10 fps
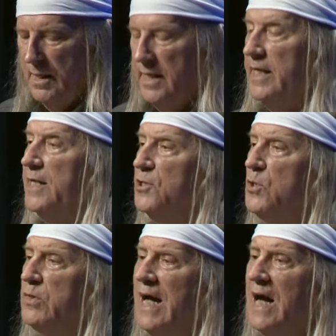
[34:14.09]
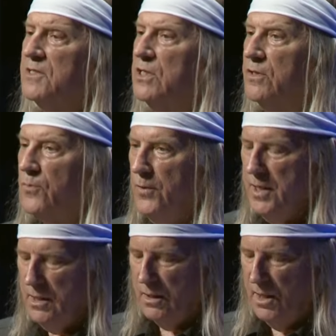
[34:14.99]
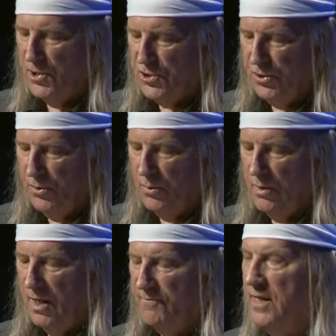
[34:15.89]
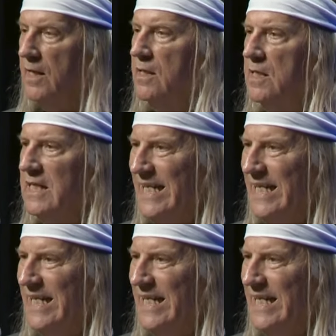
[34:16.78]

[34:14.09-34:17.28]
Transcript: in a 2003 issue of the